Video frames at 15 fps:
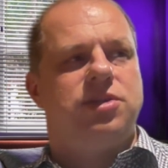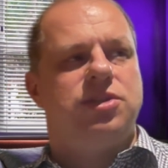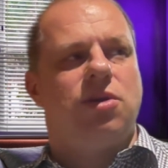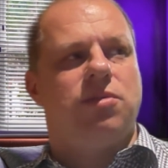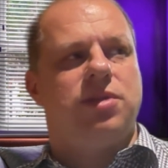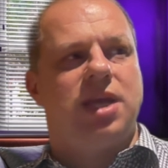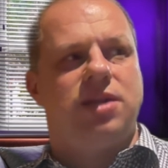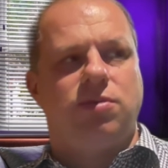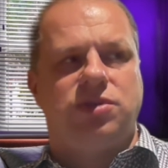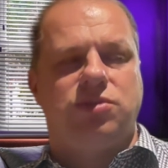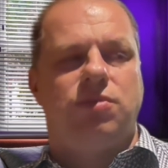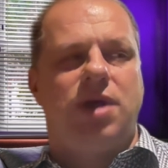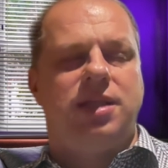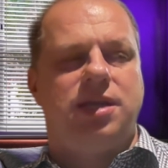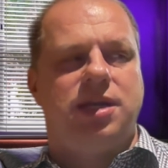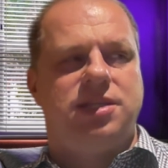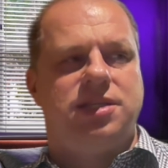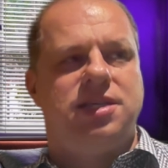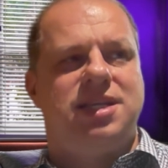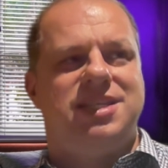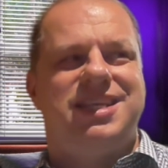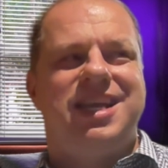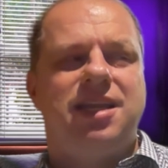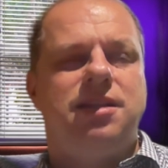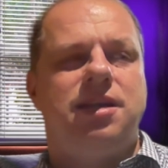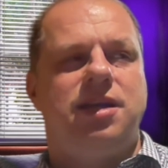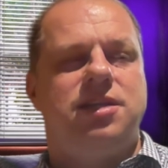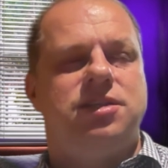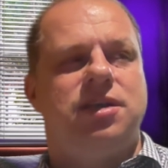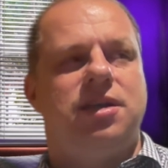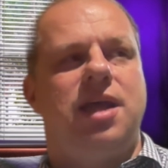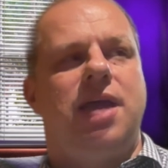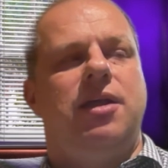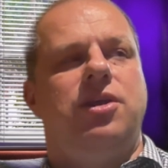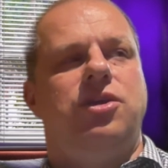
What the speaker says: So that was one reason. The second reason,